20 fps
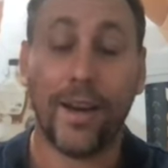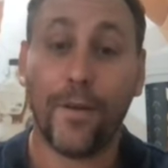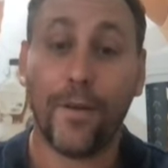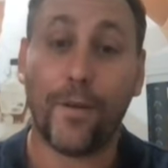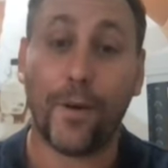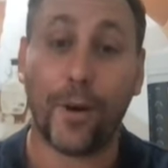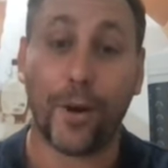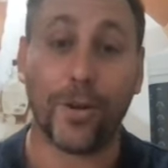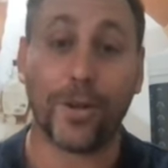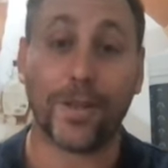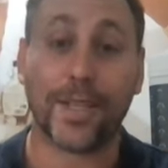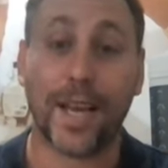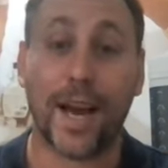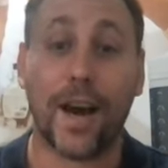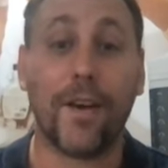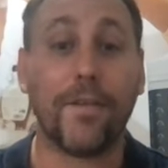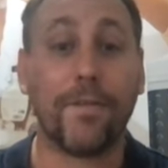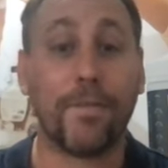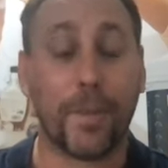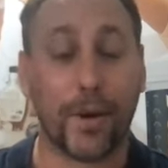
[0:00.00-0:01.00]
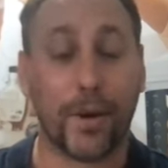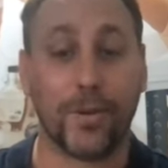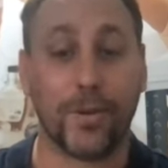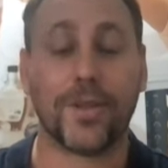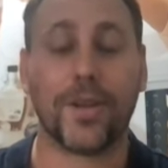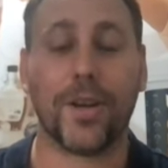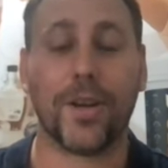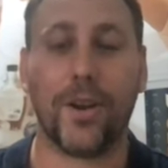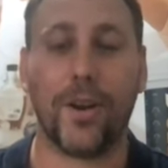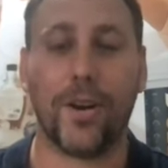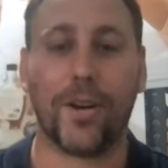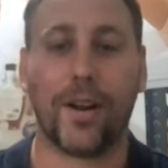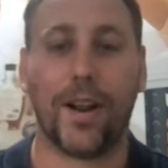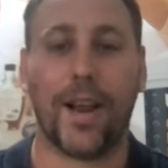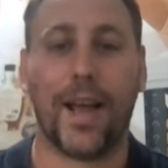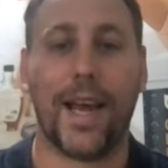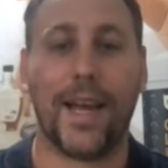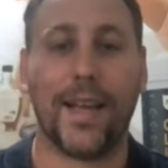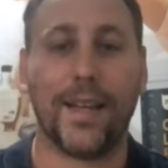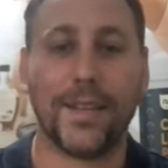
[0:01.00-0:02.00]
for yourself, but also your
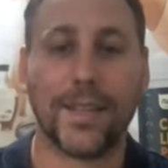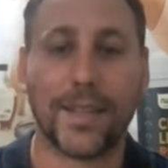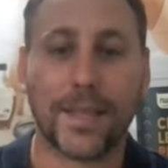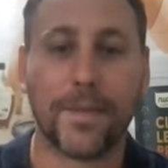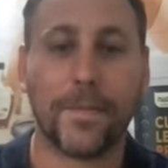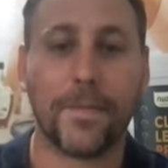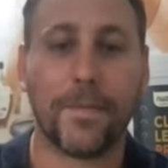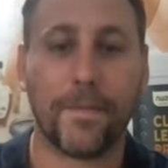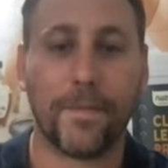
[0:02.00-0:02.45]
clients?